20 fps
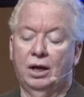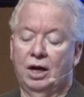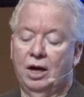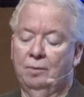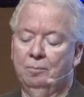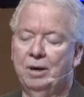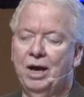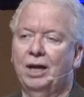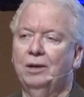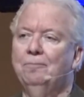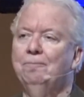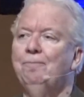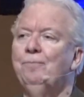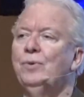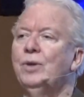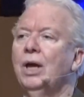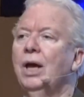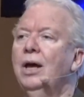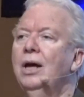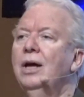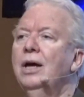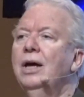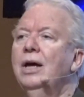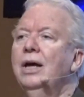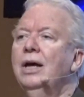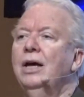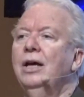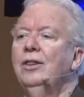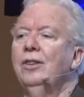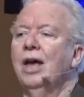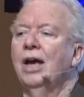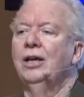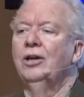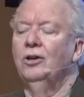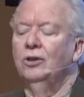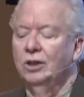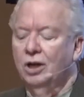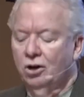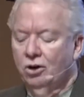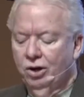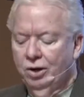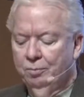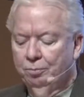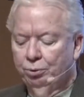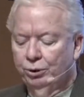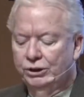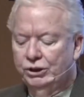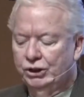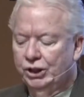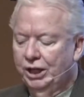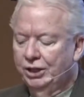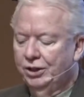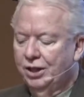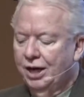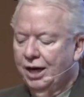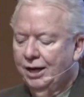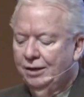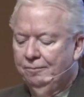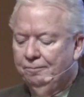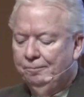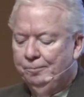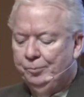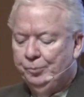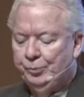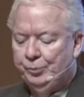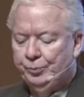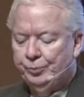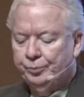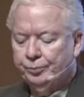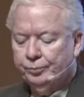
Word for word: Amen. Thank you, Larry. Appreciate that.